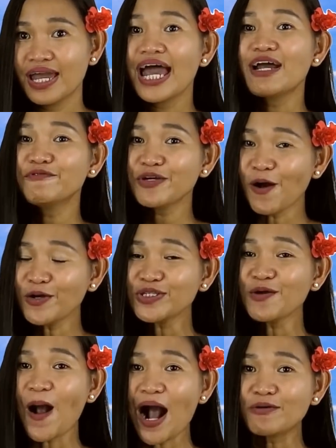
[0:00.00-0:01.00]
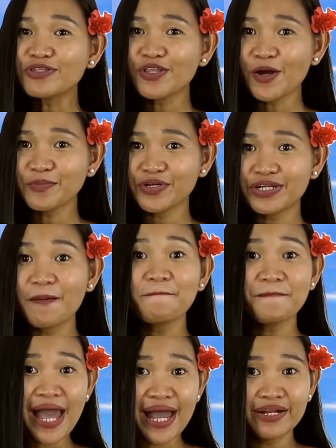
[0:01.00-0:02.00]
And we also outnumber the
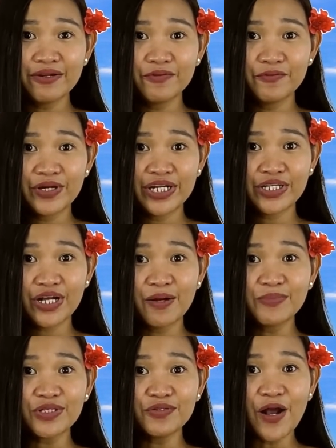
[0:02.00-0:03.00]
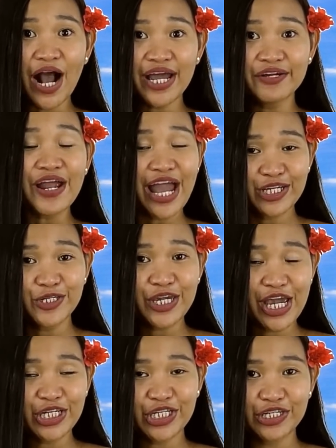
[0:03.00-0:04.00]
men when it comes to higher
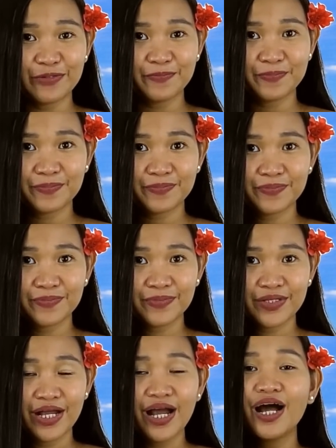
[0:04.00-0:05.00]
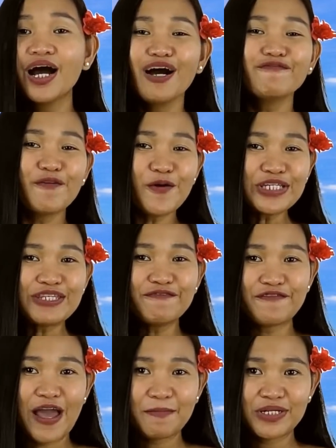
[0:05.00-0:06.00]
education. Of course, the
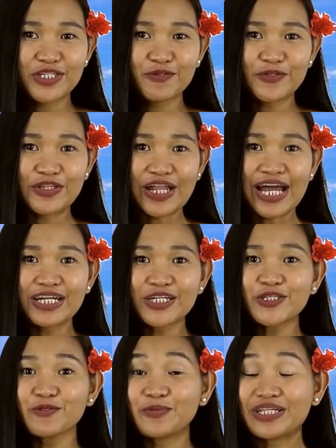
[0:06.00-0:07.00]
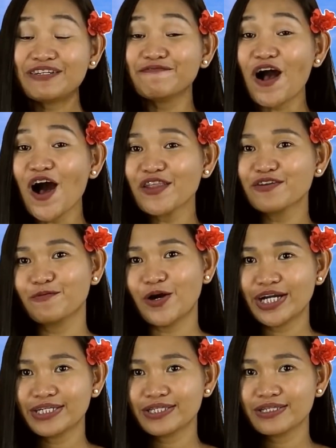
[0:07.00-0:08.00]
feminists would like us to believe
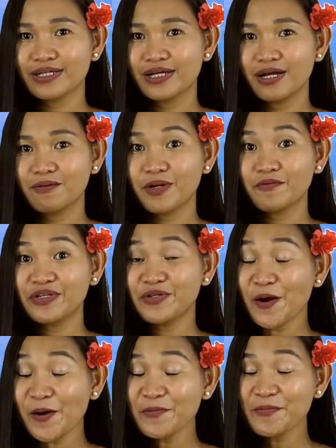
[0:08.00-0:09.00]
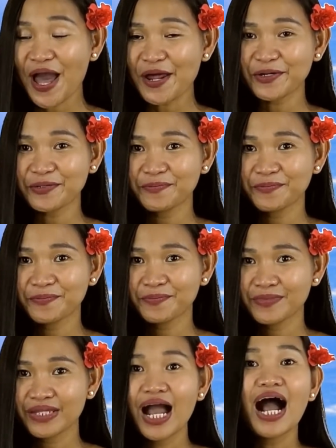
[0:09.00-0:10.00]
otherwise, but we know better.
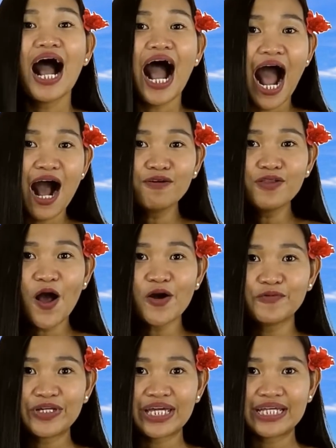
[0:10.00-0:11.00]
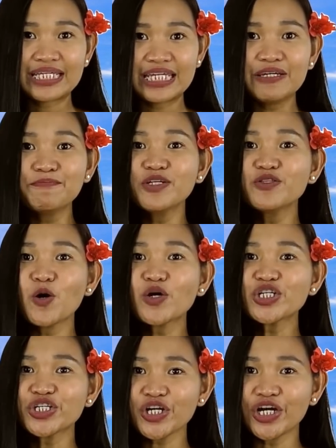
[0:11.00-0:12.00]
How long we can keep the door
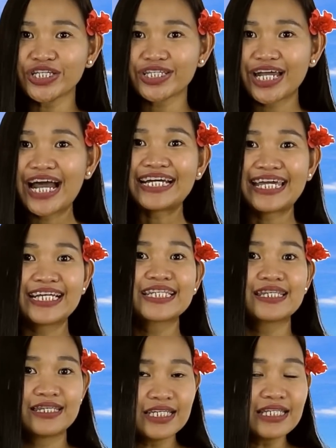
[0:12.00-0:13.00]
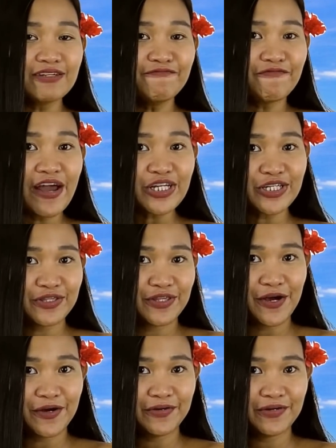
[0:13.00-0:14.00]
shut against this infection,
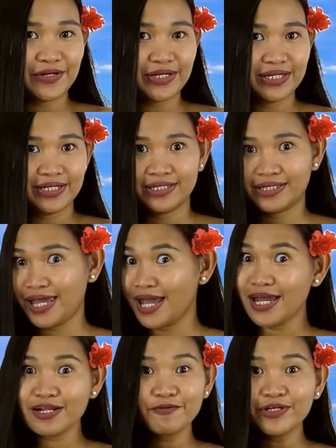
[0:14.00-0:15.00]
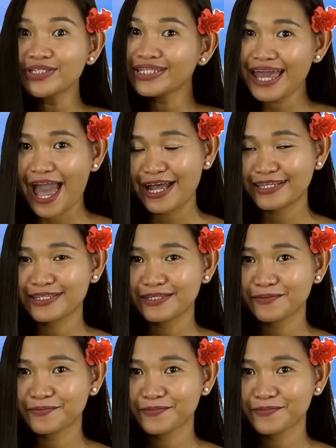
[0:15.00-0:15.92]
though, is anyone's guess.